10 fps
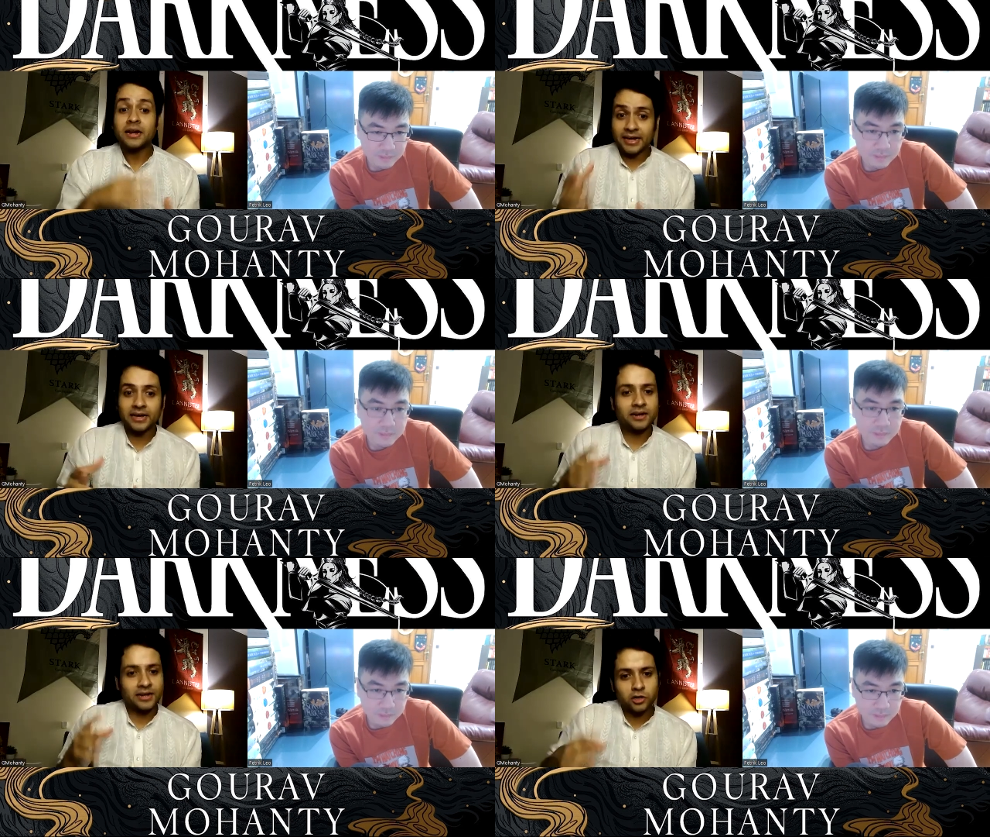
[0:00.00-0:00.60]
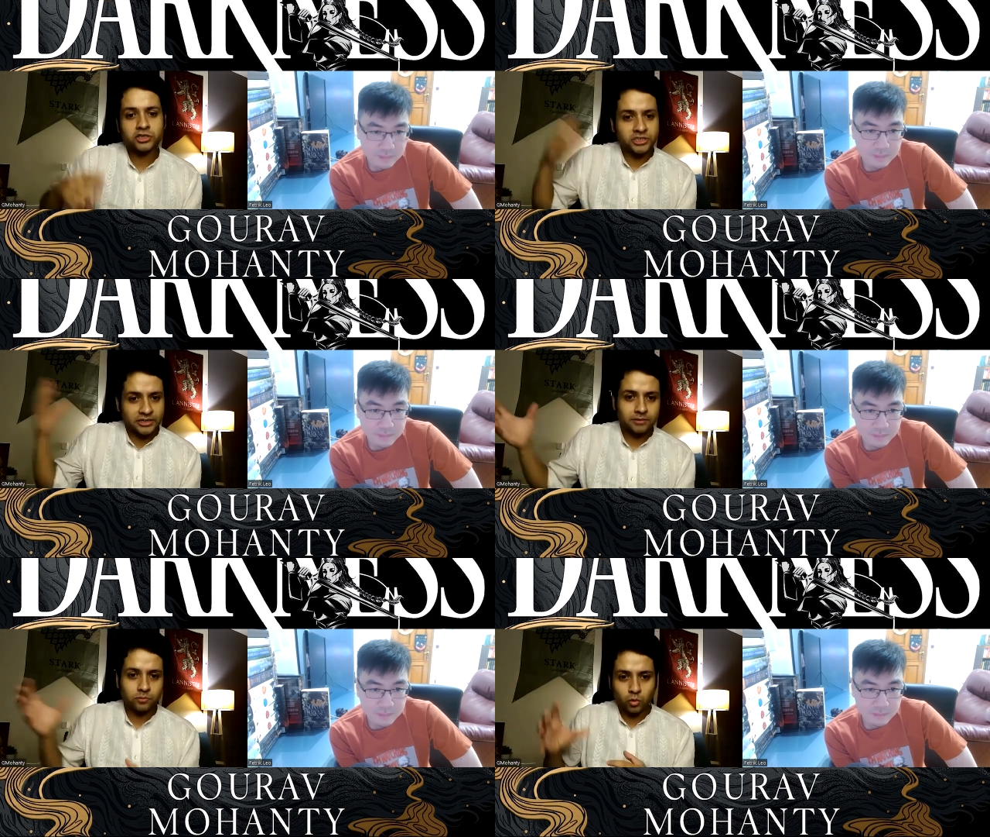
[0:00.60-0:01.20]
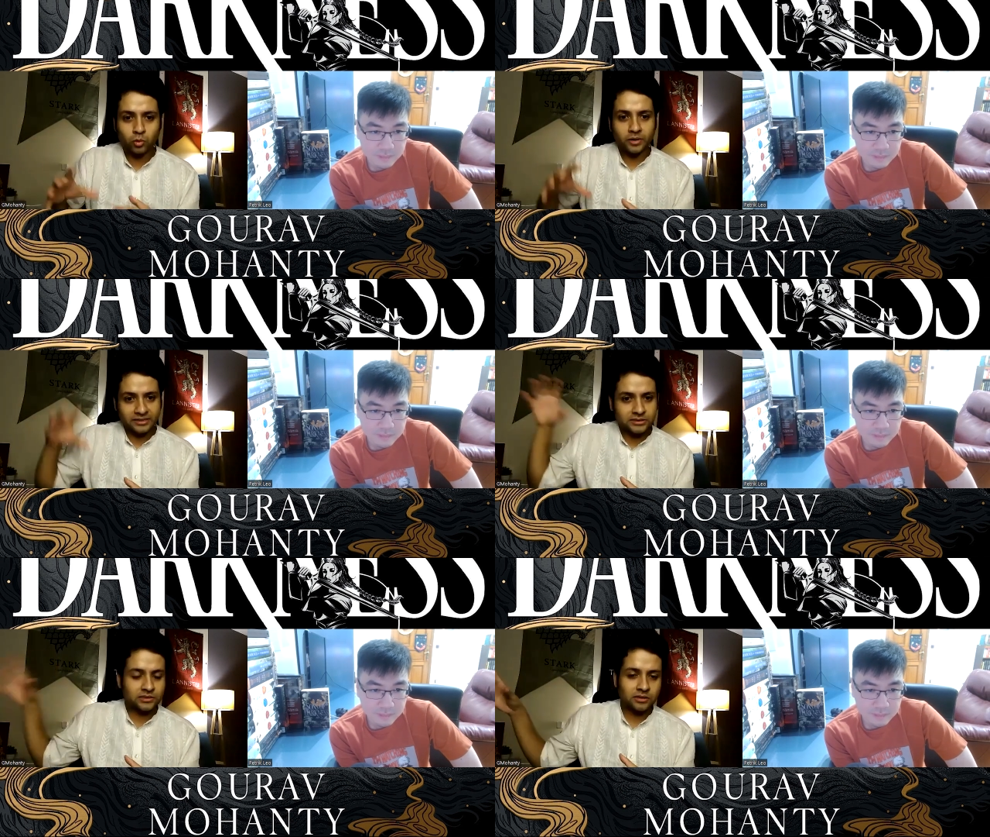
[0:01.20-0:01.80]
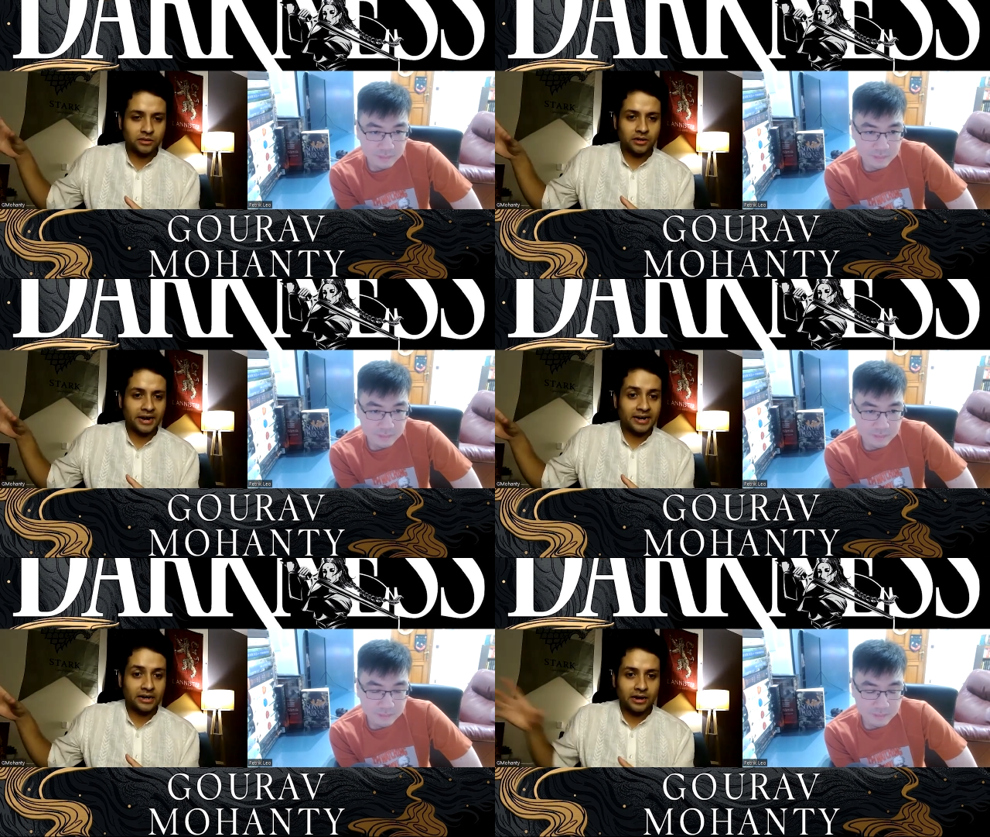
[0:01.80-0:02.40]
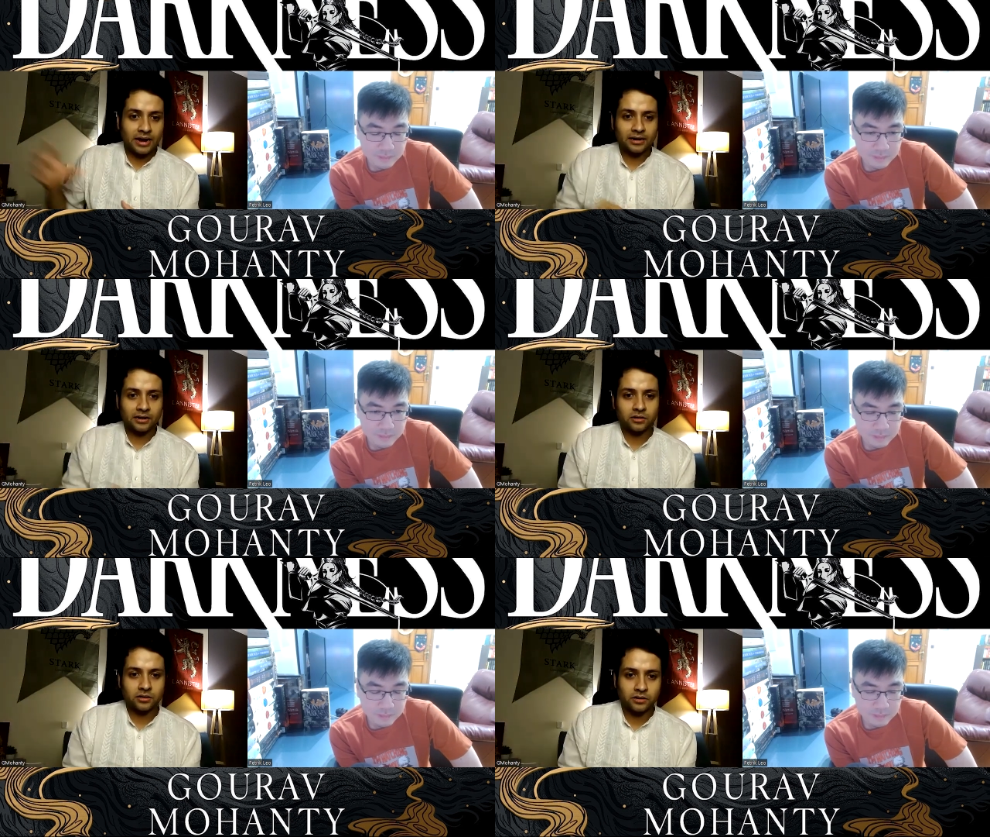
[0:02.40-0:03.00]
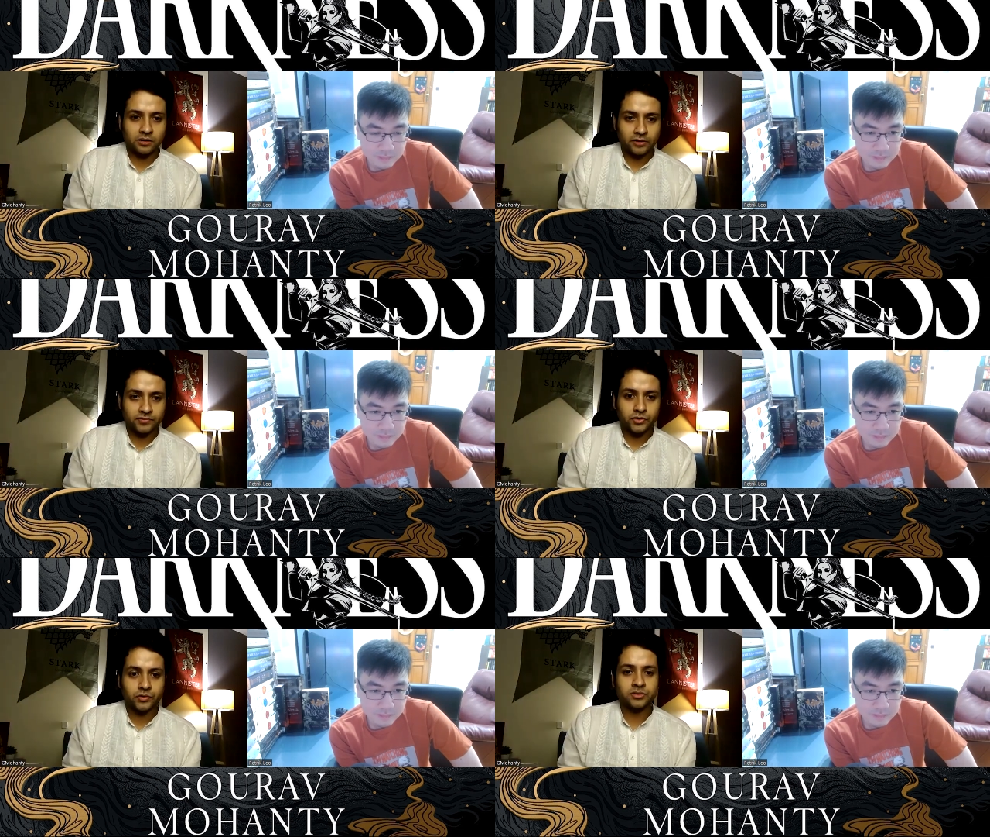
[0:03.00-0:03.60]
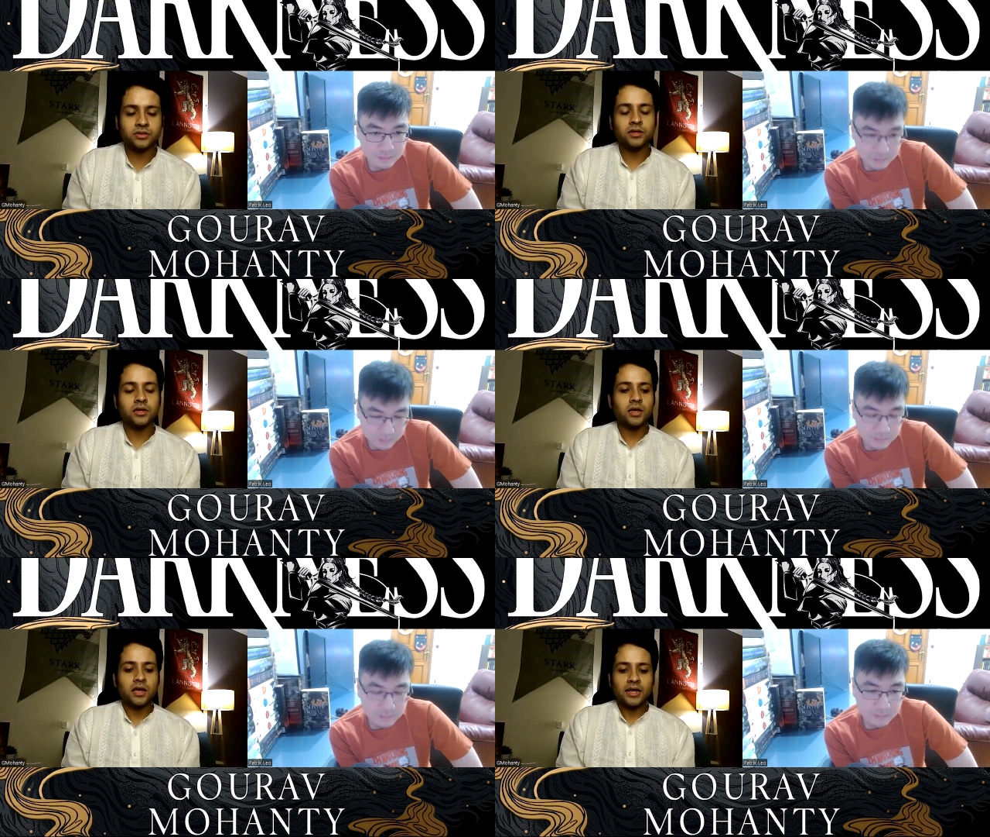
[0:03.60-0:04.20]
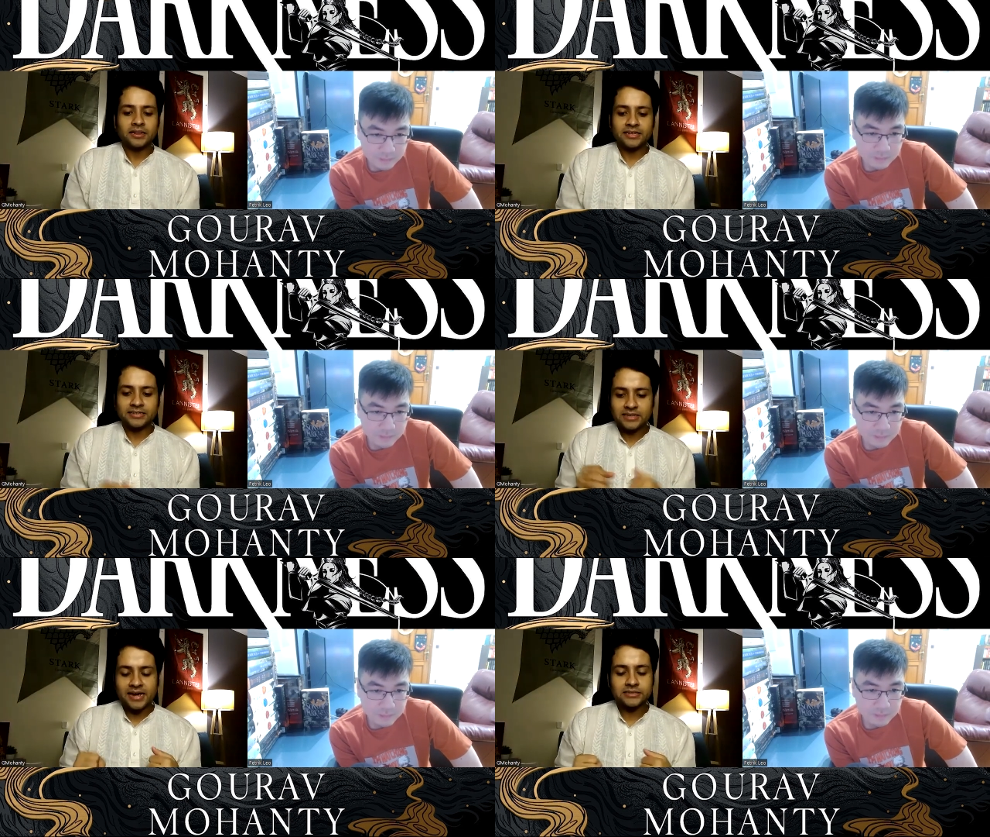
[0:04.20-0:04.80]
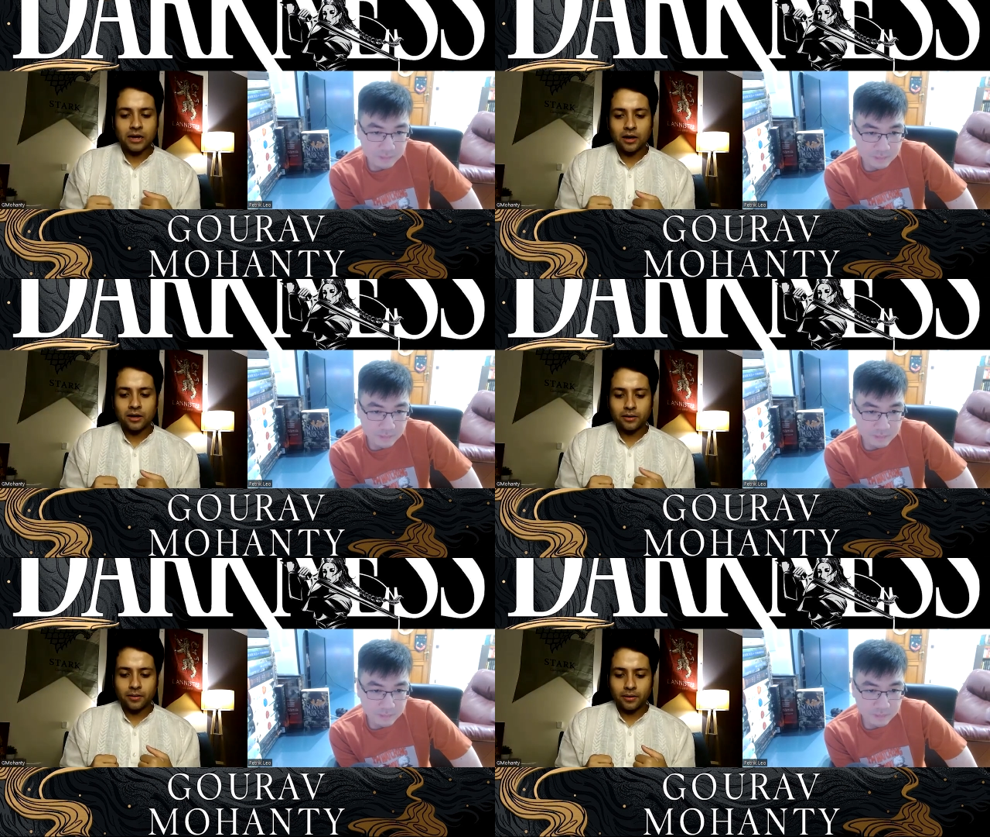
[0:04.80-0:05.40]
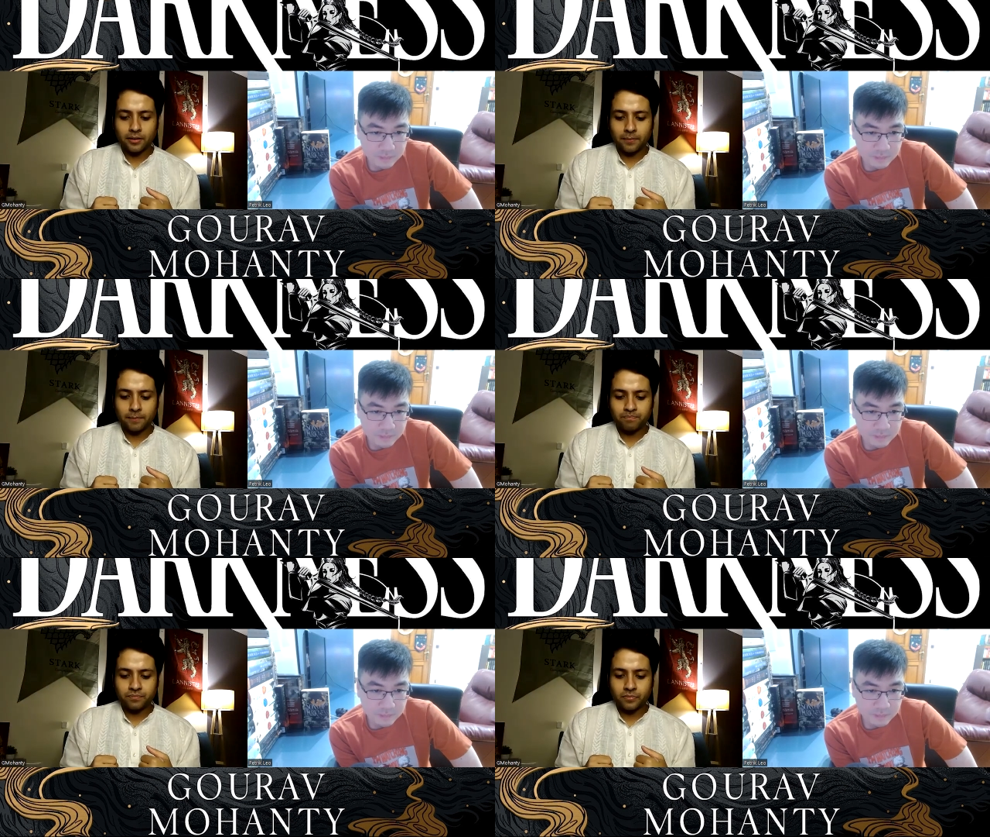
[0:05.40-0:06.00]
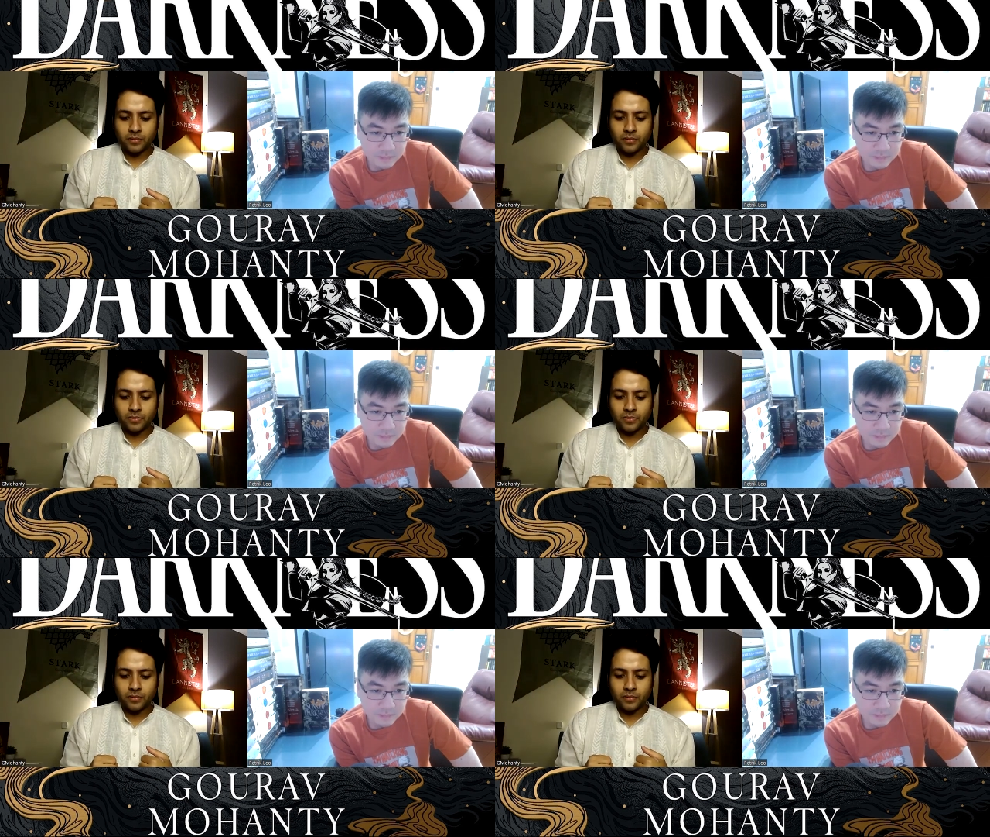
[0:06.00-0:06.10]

Speaker 1: Nick, Nicholas Sheetham, who is the head at uh, Head of Zeus. These guys are, um,